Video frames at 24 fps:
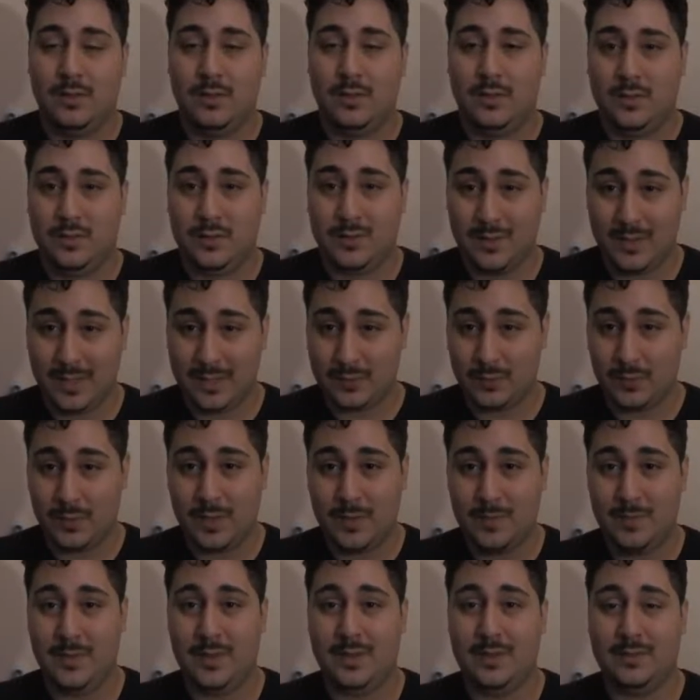So that's what I
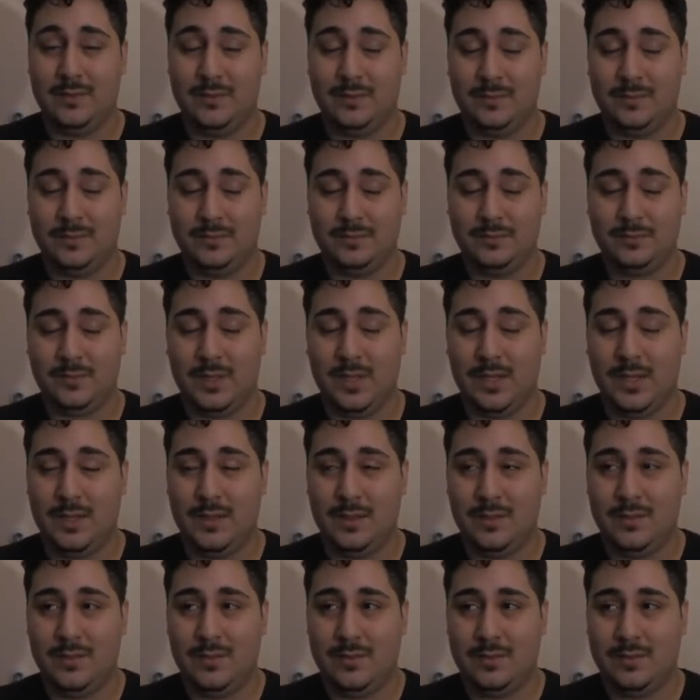meant,
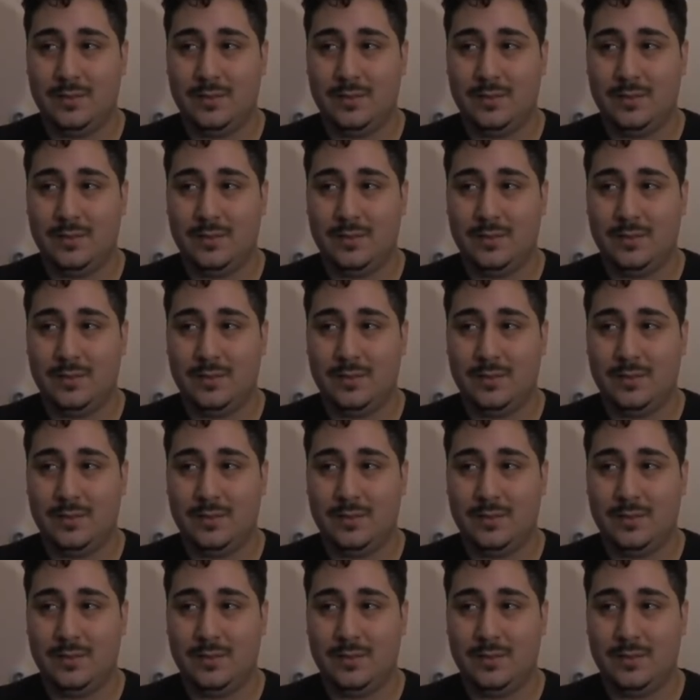and